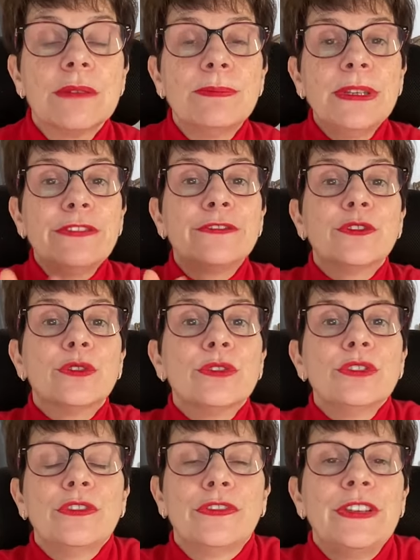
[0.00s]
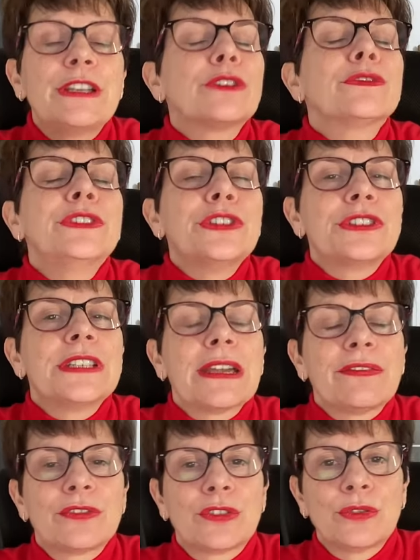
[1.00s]
before you feel confident
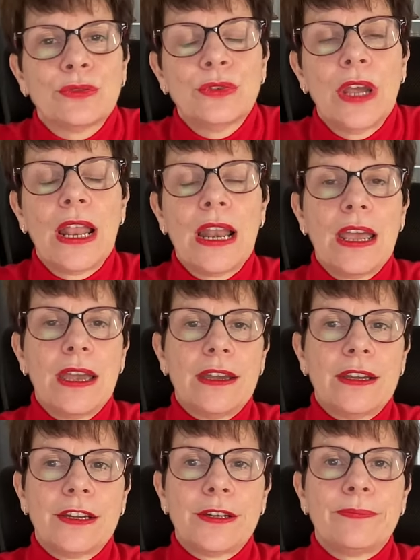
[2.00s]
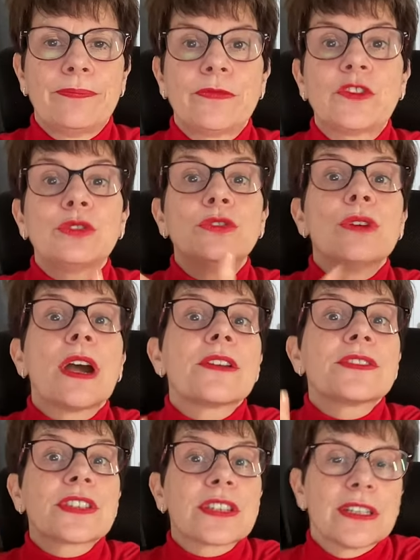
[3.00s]
enough to um, to go
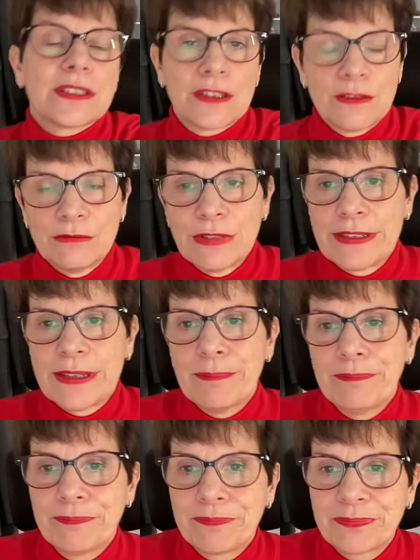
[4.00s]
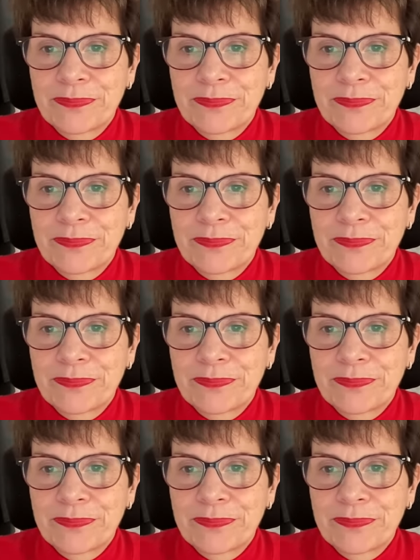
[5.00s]
outside with them.